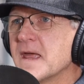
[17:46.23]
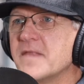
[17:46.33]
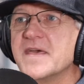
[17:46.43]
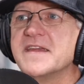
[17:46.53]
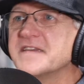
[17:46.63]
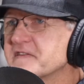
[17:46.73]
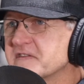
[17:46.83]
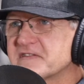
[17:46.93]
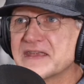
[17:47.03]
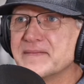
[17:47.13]
Then he
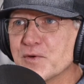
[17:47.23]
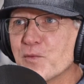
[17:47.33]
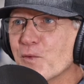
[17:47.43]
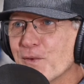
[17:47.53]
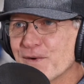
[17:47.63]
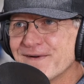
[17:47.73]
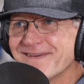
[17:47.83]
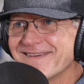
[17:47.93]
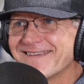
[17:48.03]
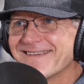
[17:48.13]
doesn't send him to war,
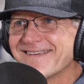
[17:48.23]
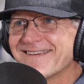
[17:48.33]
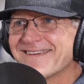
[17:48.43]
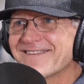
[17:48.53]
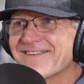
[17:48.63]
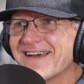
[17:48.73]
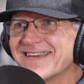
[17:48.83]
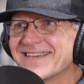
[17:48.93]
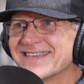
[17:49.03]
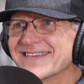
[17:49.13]

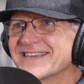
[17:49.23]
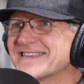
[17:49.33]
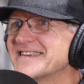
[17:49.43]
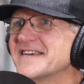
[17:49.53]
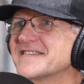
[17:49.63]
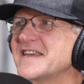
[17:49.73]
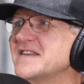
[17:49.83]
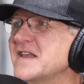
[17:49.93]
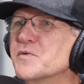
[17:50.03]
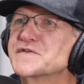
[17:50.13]
right? Because
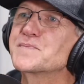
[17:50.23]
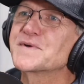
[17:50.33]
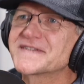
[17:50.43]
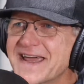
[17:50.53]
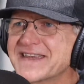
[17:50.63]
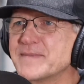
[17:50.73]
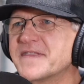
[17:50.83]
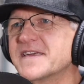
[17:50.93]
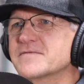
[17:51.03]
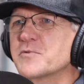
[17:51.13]
he wants to protect him. He
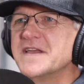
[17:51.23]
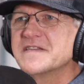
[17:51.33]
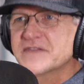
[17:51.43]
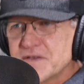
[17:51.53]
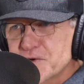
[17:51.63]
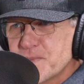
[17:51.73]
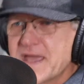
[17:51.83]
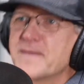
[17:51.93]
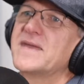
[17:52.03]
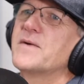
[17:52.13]
thinks, well, he's the little
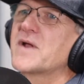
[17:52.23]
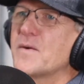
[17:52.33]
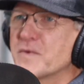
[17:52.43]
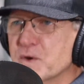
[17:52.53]
baby. I want to